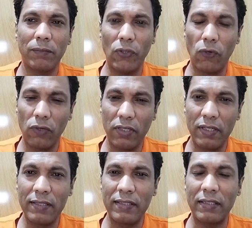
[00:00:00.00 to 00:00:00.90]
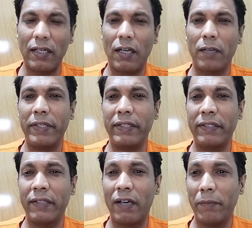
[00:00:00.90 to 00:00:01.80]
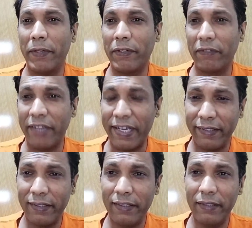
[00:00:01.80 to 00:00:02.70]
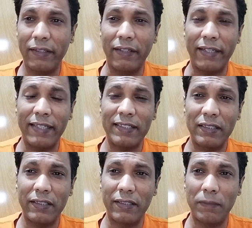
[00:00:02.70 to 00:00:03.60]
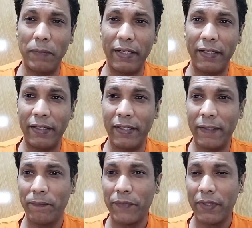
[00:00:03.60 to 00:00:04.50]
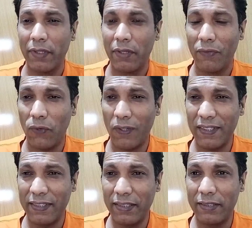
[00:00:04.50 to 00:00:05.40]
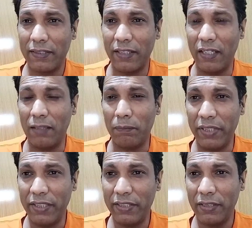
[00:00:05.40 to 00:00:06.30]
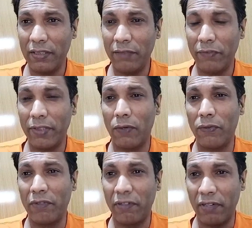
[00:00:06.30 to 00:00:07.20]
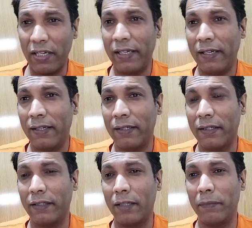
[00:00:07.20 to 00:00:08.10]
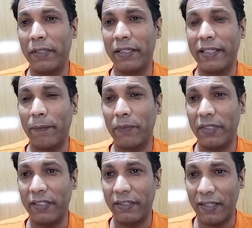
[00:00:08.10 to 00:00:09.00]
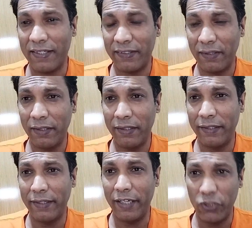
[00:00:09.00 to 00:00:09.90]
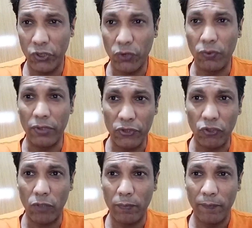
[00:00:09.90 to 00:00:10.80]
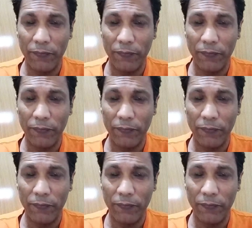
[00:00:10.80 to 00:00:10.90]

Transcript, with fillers: locals are being arbitrarily arrested by forces in BG without trial. They are being kept in custody. It should stop.